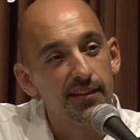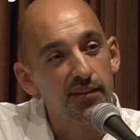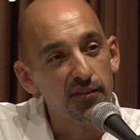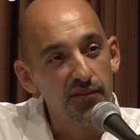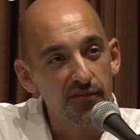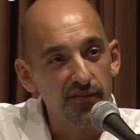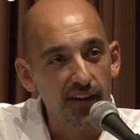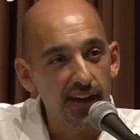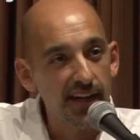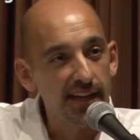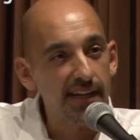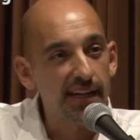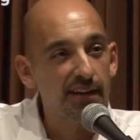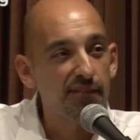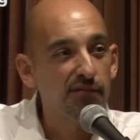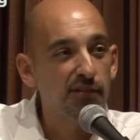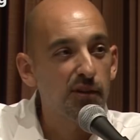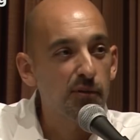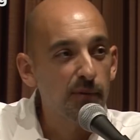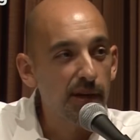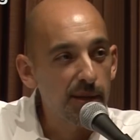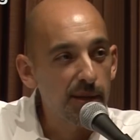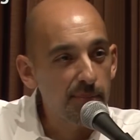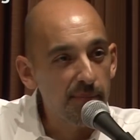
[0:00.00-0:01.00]
They'll find
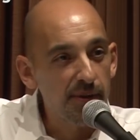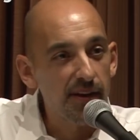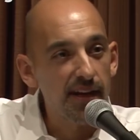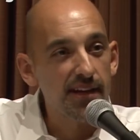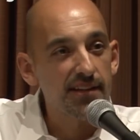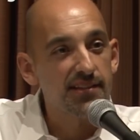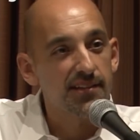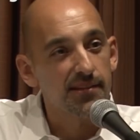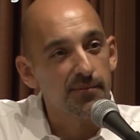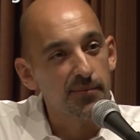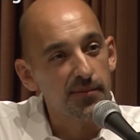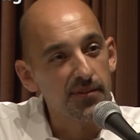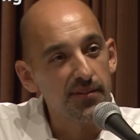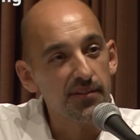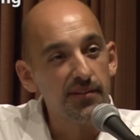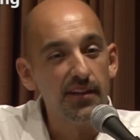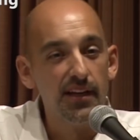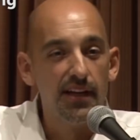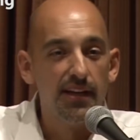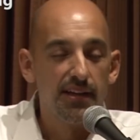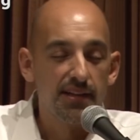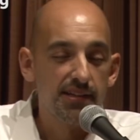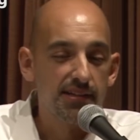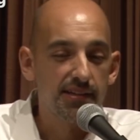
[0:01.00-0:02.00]
every way
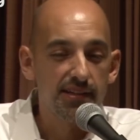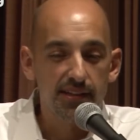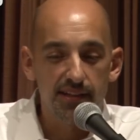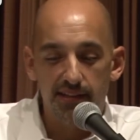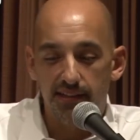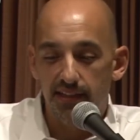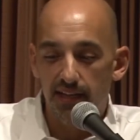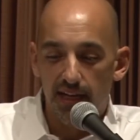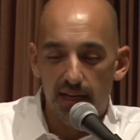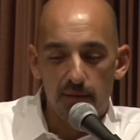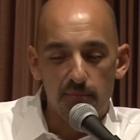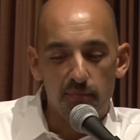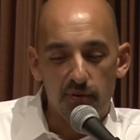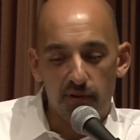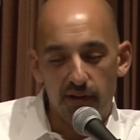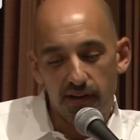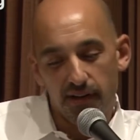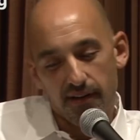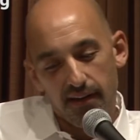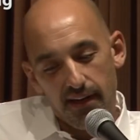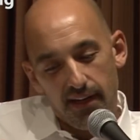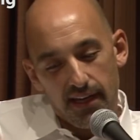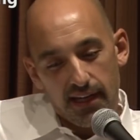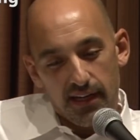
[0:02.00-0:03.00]
possible to
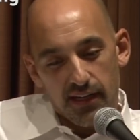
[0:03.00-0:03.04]
put